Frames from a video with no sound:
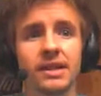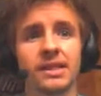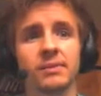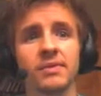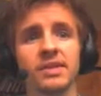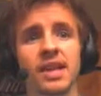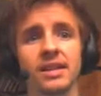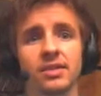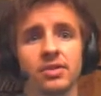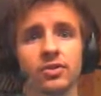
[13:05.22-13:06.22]
some of the
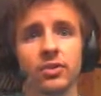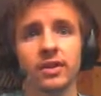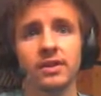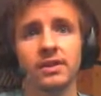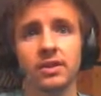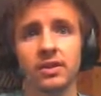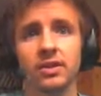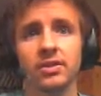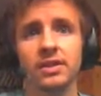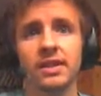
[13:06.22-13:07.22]
tank destroyers can
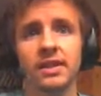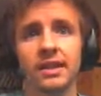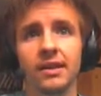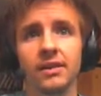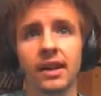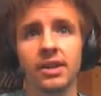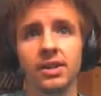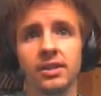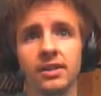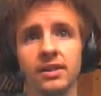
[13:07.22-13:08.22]
use sneaky
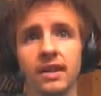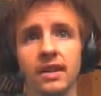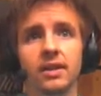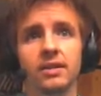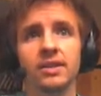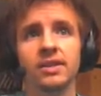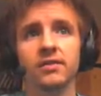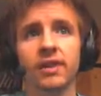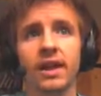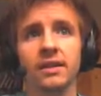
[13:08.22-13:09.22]
locations here to
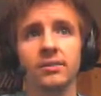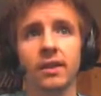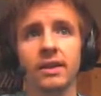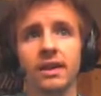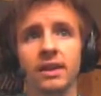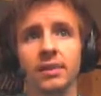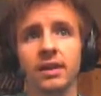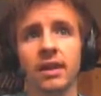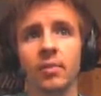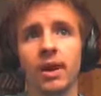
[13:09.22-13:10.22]
defend when the enemy
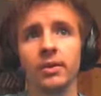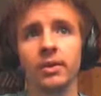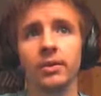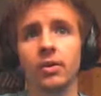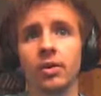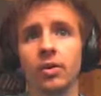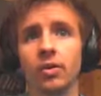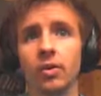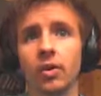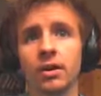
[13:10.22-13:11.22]
come round the north,
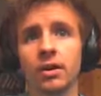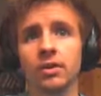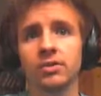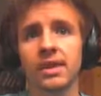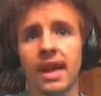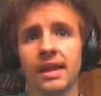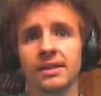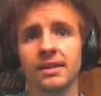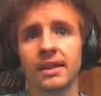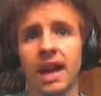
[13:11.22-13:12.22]
or use the
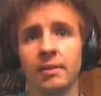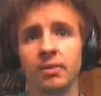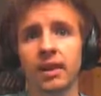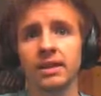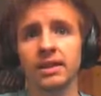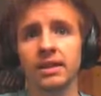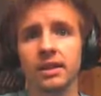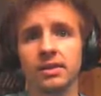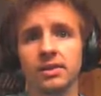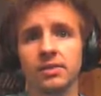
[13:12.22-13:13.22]
excellent camo
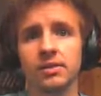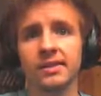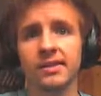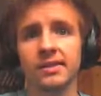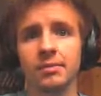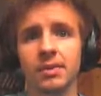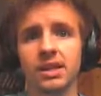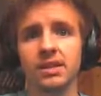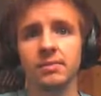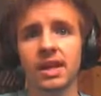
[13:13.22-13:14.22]
rating to assist the
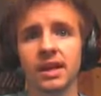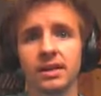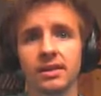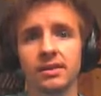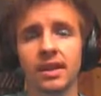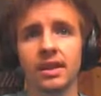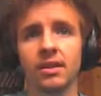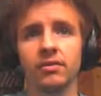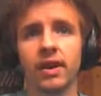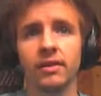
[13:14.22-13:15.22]
medium tanks in
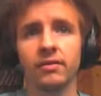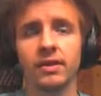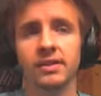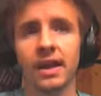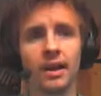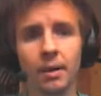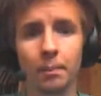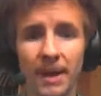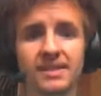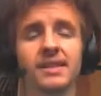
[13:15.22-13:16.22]
the fight for the south.
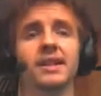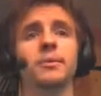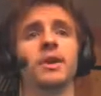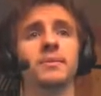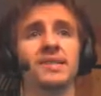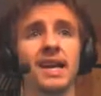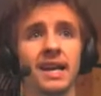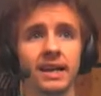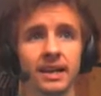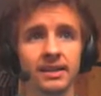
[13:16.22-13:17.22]
Basically what I'm
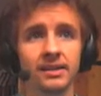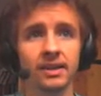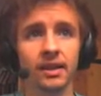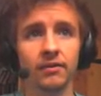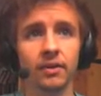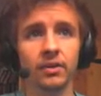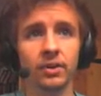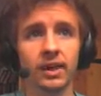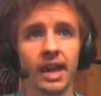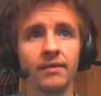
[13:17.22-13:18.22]
saying is that I feel
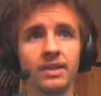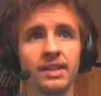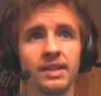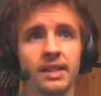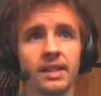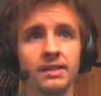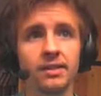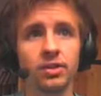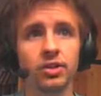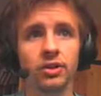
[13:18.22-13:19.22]
that the heavy TDs
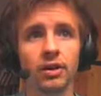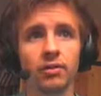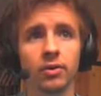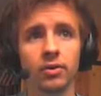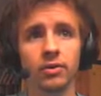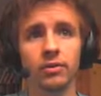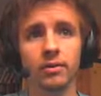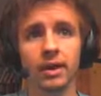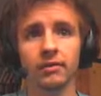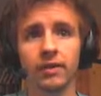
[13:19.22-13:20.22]
should go north
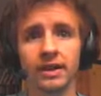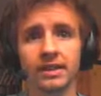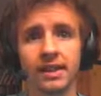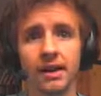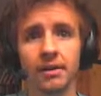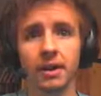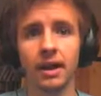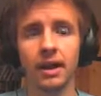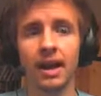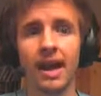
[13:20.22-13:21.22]
and fight it out,
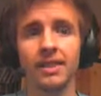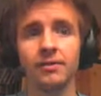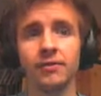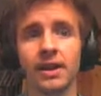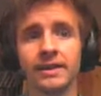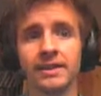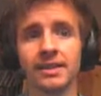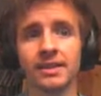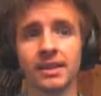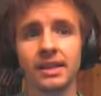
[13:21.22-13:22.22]
and the faster
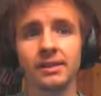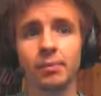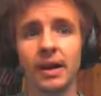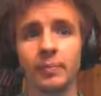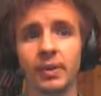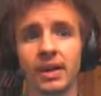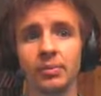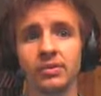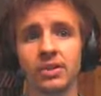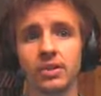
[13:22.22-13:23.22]
TDs might be
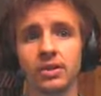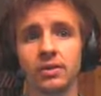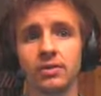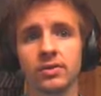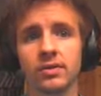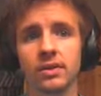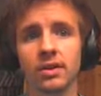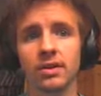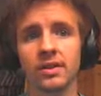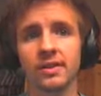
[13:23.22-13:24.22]
able to use
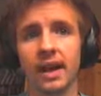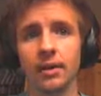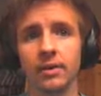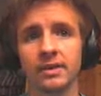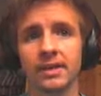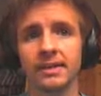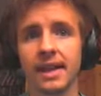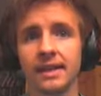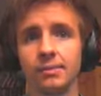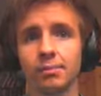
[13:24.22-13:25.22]
the south, as it
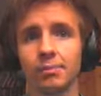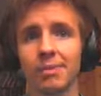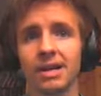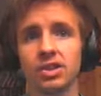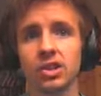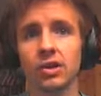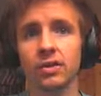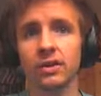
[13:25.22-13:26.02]
takes much longer